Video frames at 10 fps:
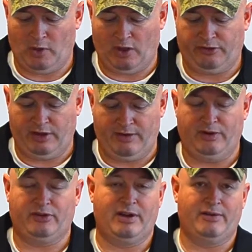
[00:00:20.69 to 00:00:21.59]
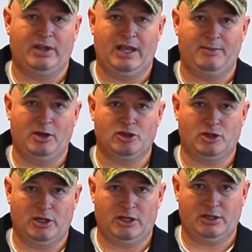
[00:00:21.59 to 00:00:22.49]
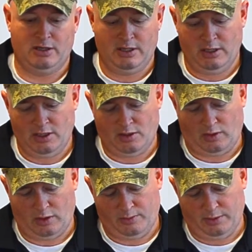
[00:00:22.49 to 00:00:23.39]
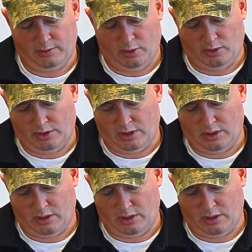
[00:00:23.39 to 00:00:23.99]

unsafe and doesn't have any ammunition in it. So we're going to open the bolt,